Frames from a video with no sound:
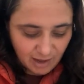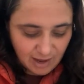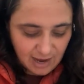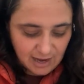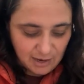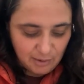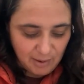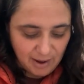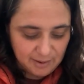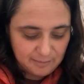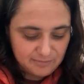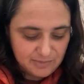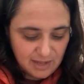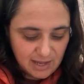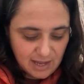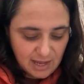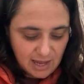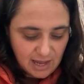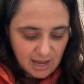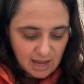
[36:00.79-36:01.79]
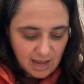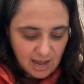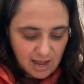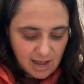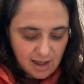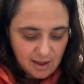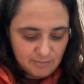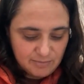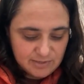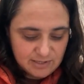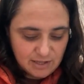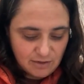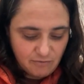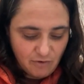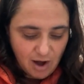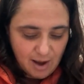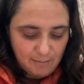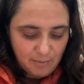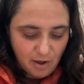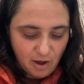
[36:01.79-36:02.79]
anyway, so the
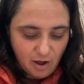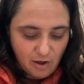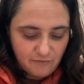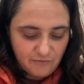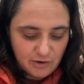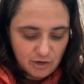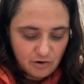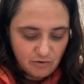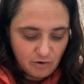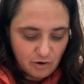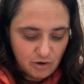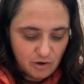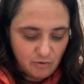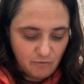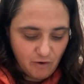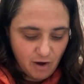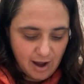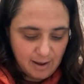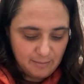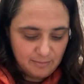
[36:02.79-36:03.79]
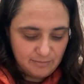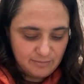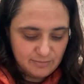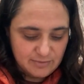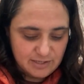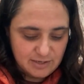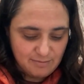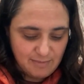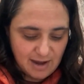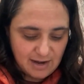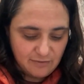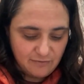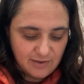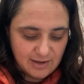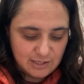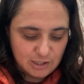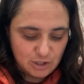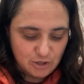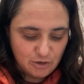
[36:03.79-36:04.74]
right path, and you're on the right to manifest